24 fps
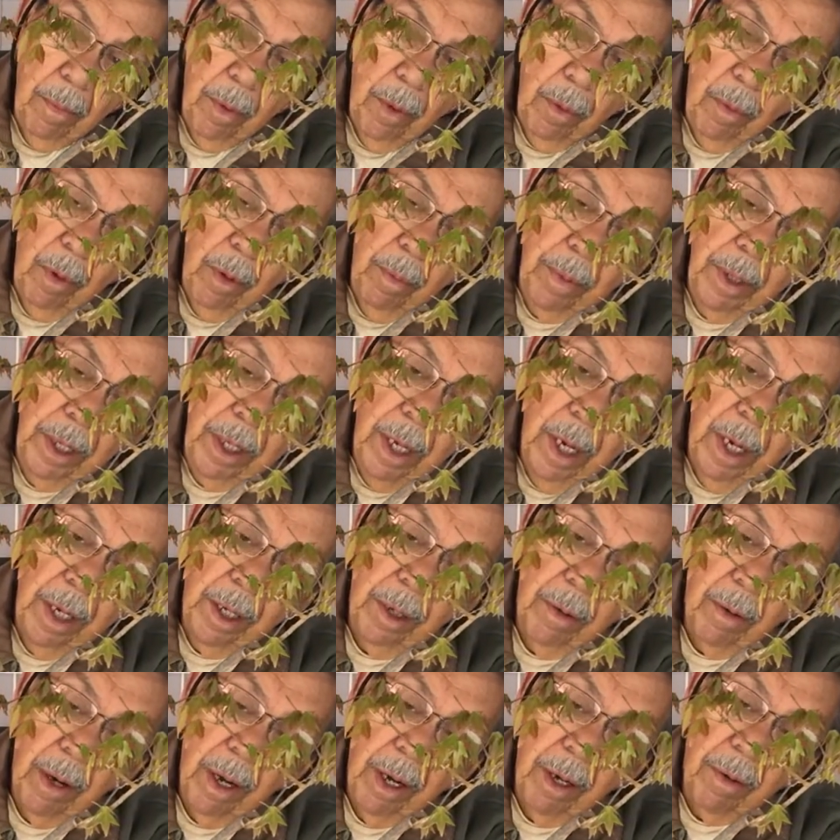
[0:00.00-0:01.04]
We'll be cutting
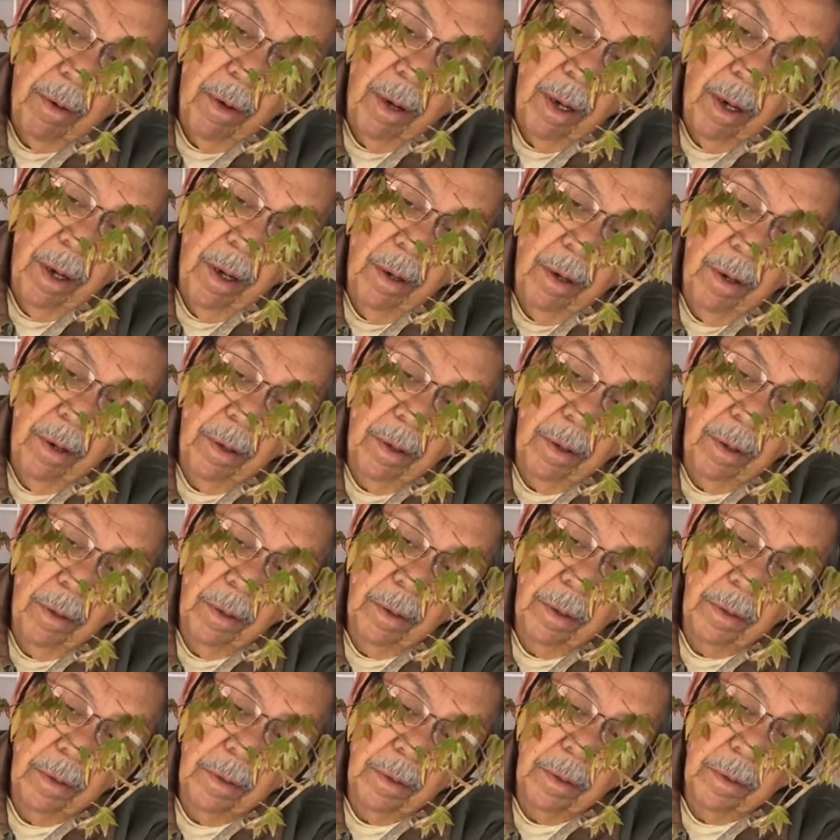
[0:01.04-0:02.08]
right
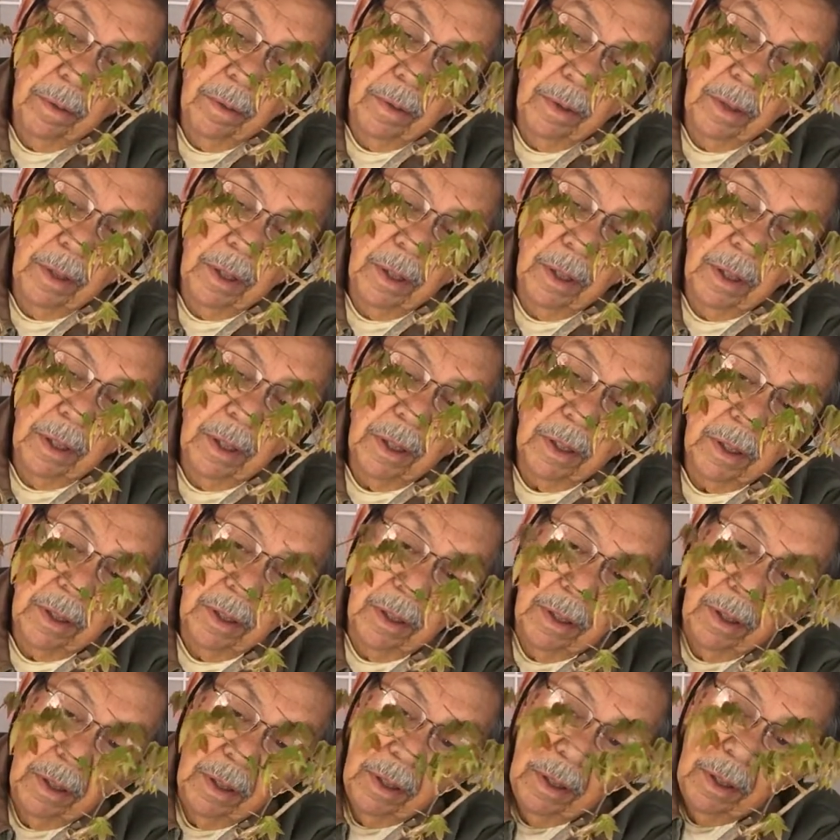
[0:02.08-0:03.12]
around
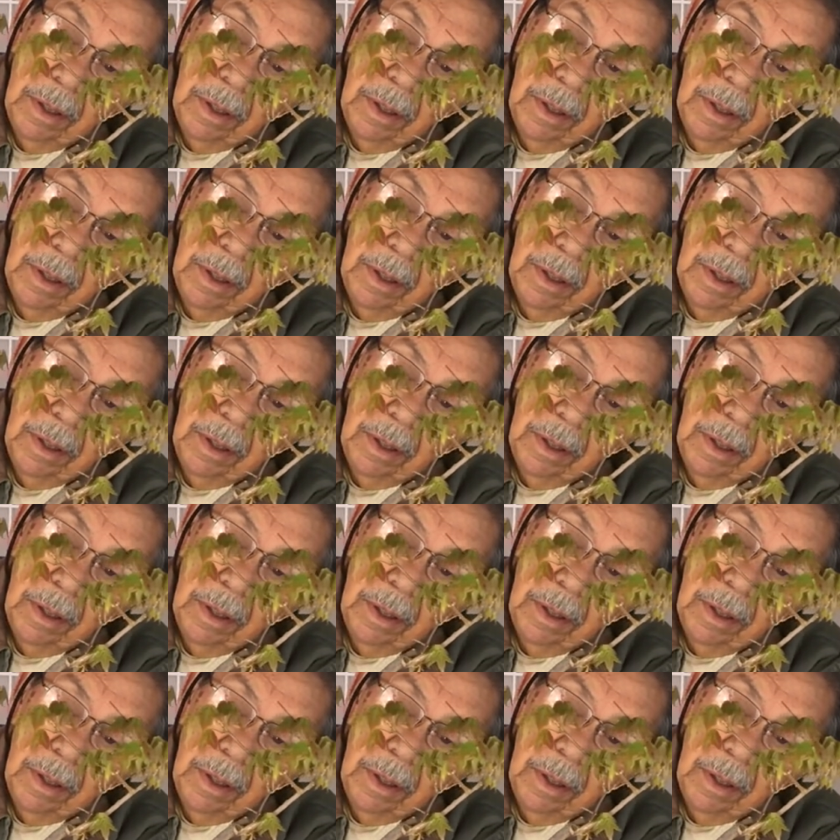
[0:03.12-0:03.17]
this.